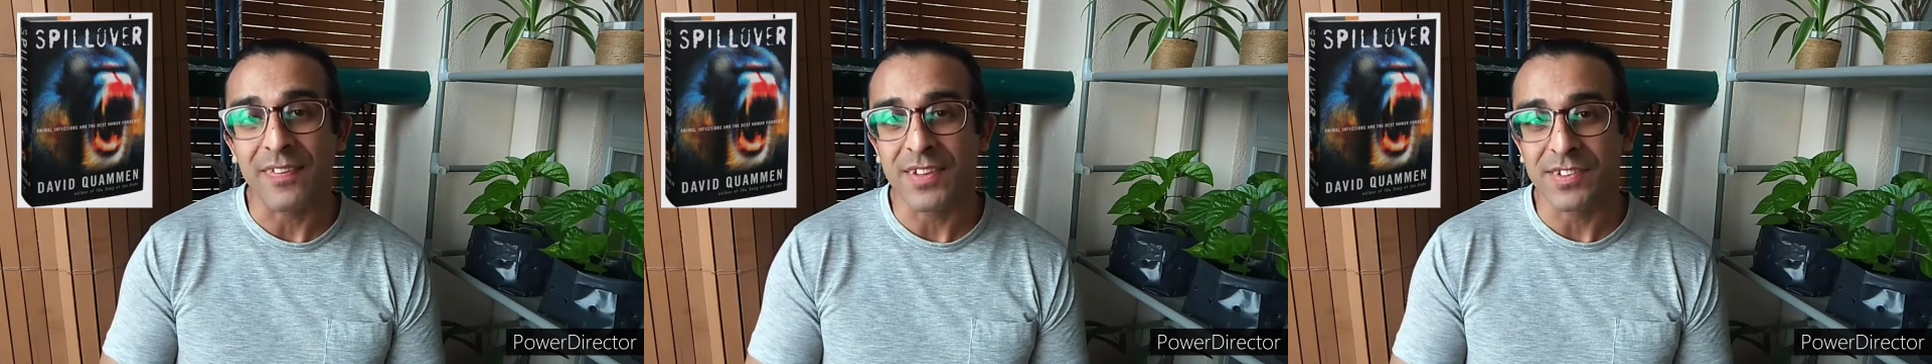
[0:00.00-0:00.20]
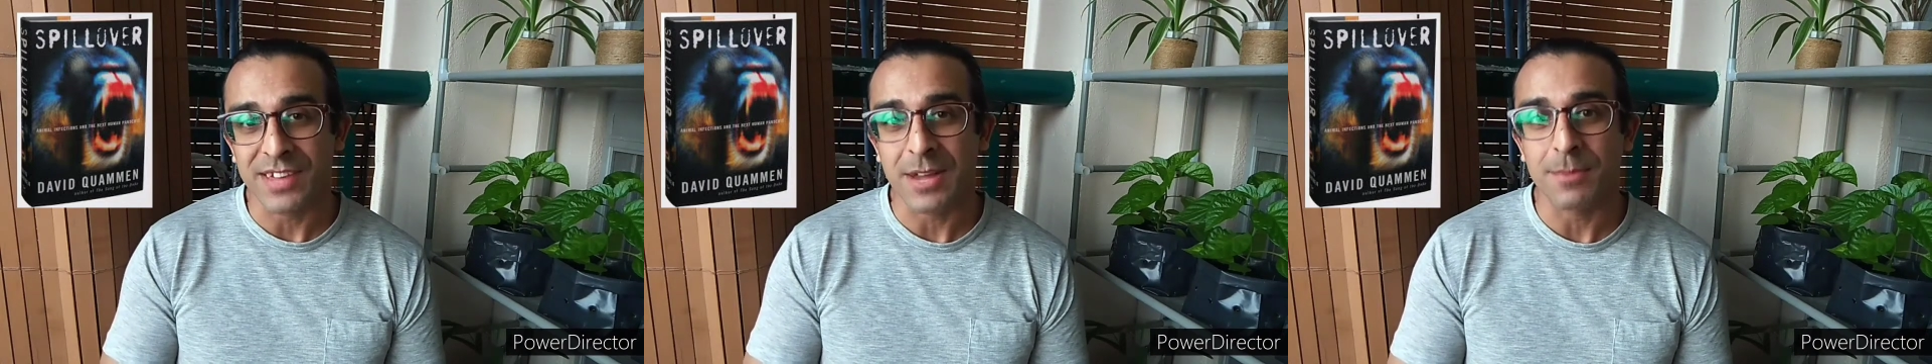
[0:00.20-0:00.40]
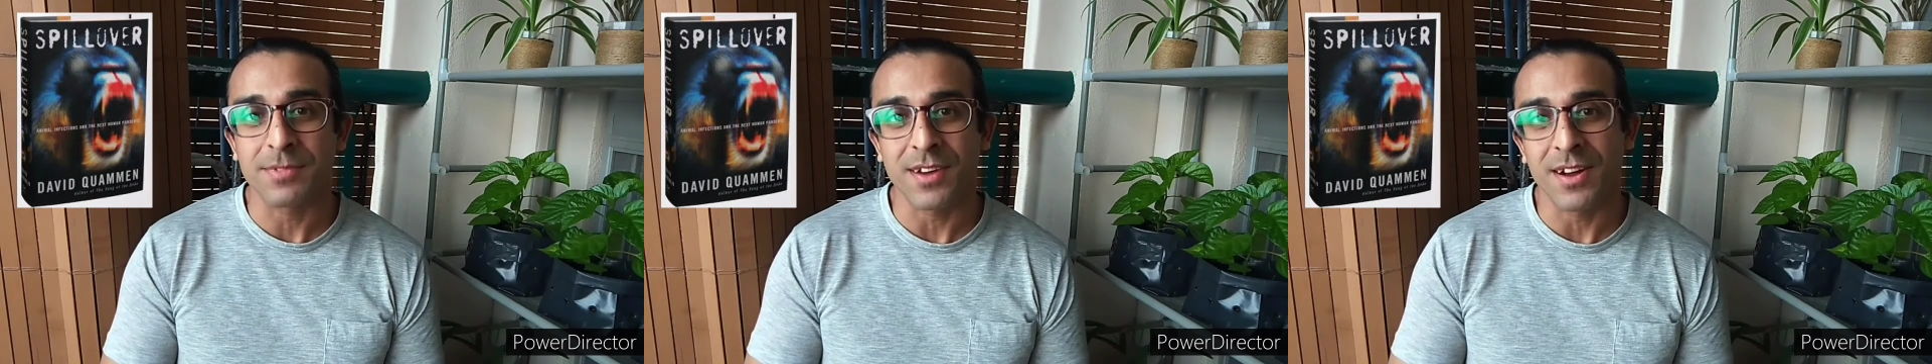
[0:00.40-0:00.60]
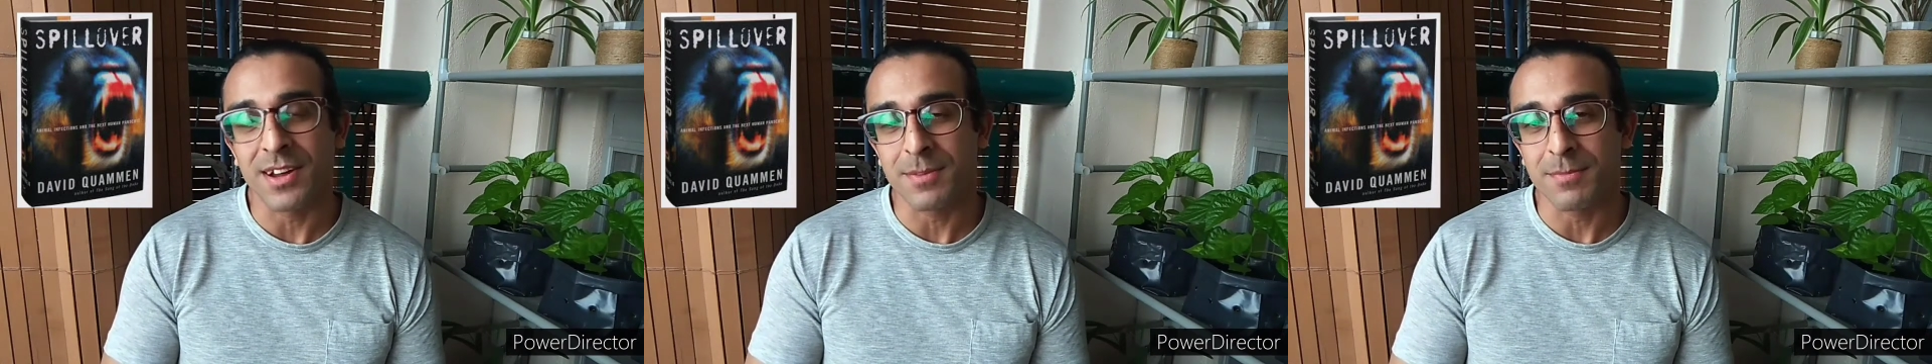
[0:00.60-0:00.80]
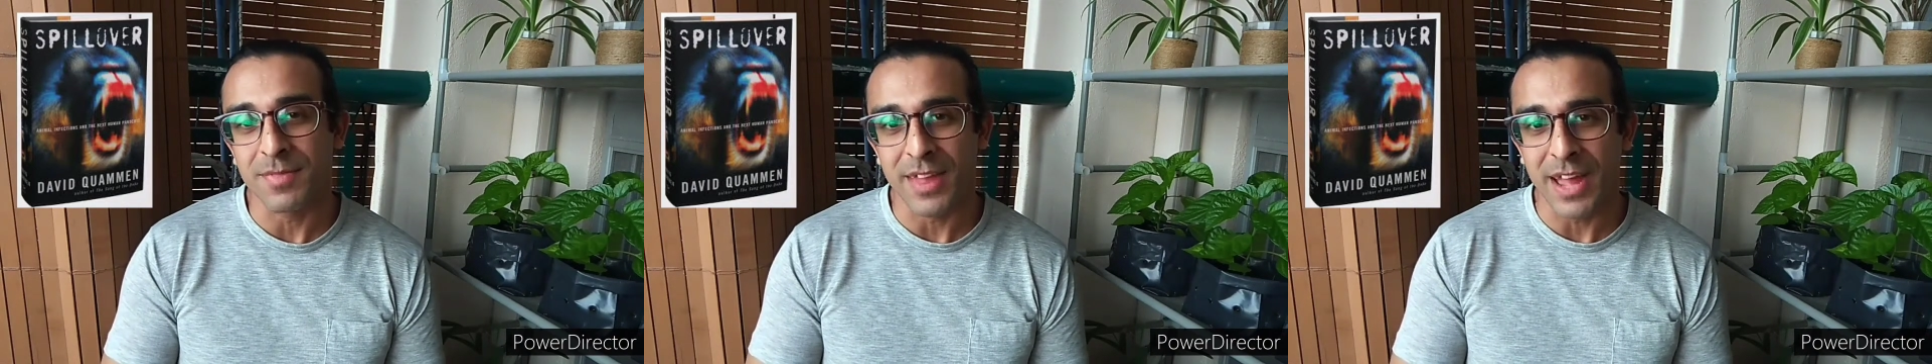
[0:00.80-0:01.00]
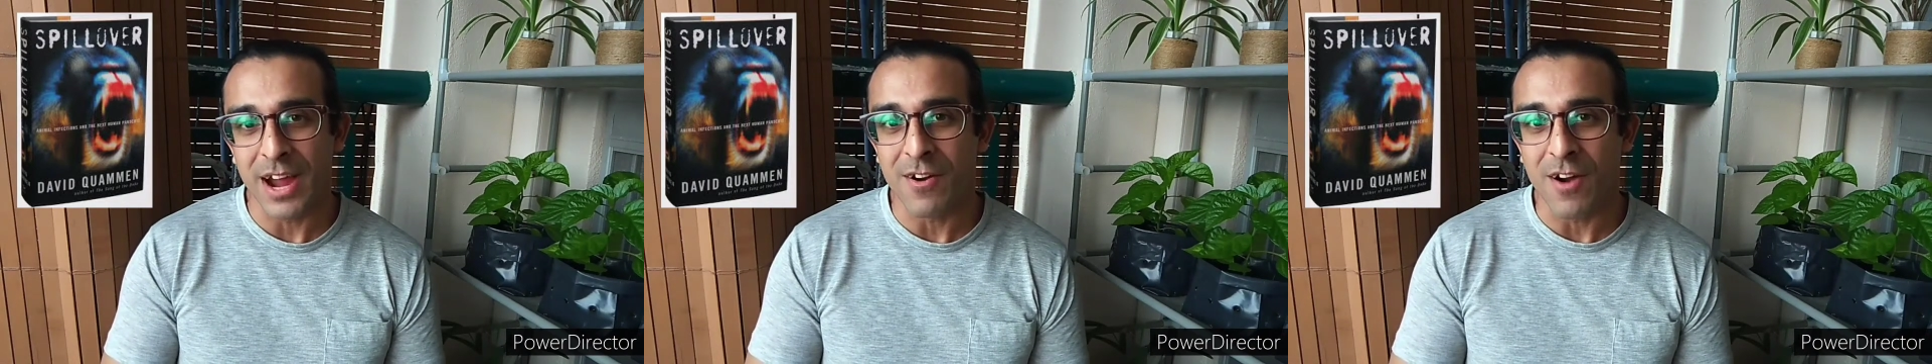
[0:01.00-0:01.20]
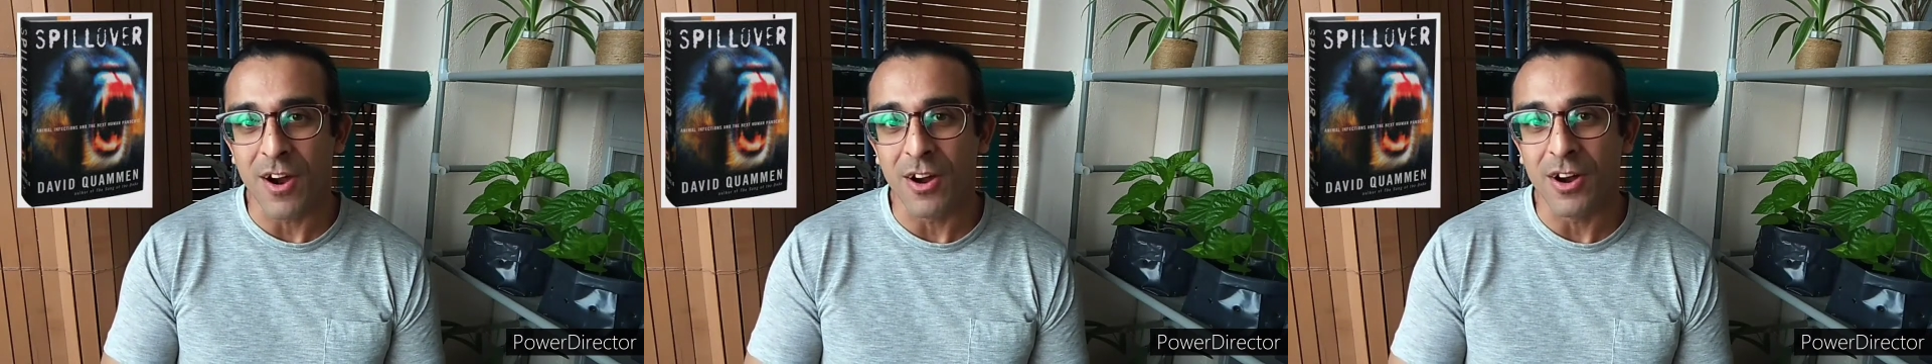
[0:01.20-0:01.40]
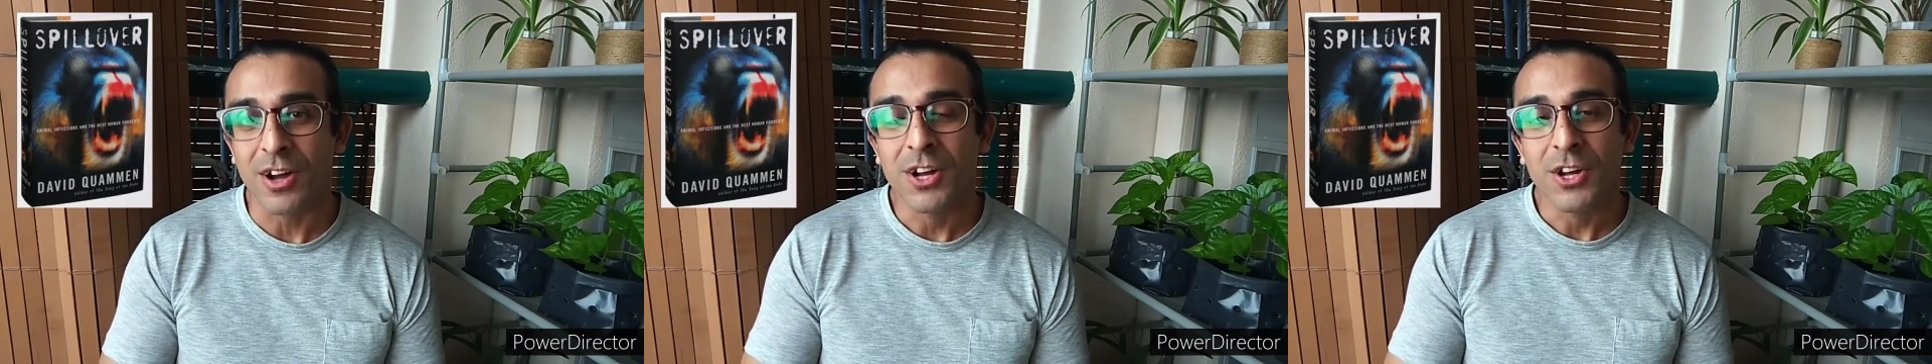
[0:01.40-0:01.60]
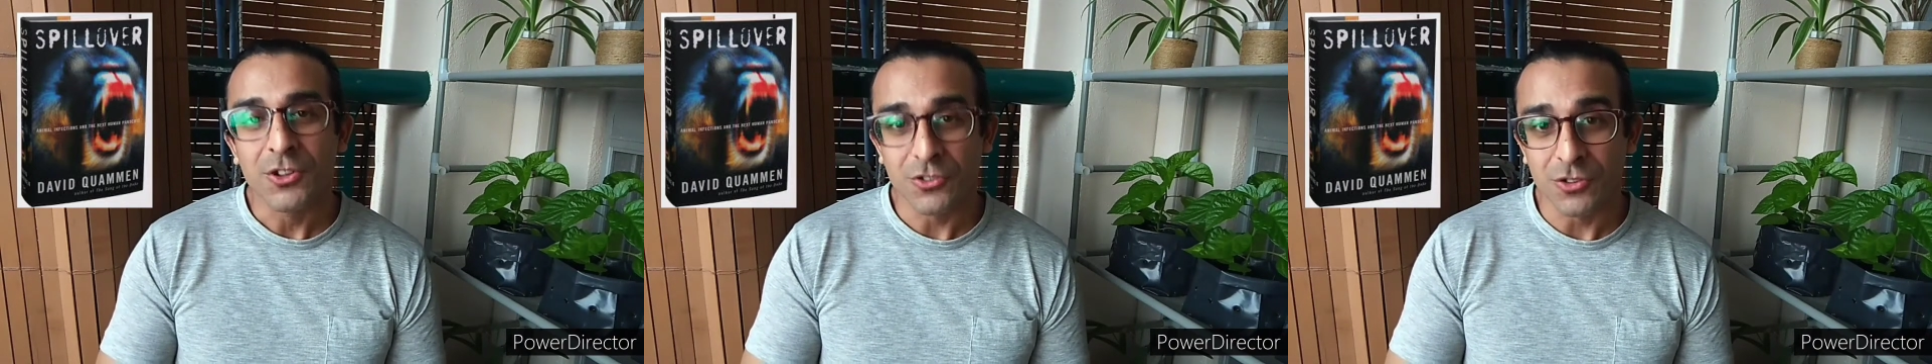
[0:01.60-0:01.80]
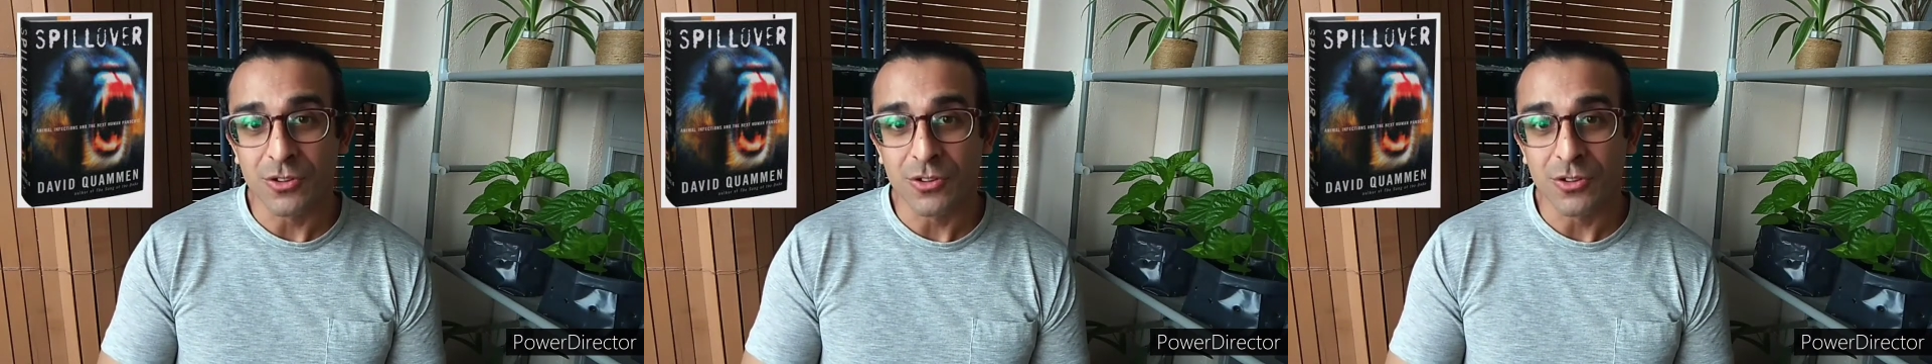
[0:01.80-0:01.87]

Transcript: at the same time there are